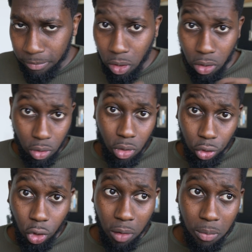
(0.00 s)
your
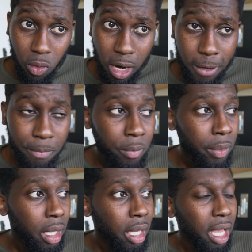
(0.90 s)
job, right?
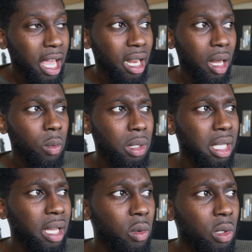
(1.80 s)
And I would
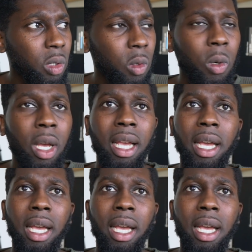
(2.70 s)
say also,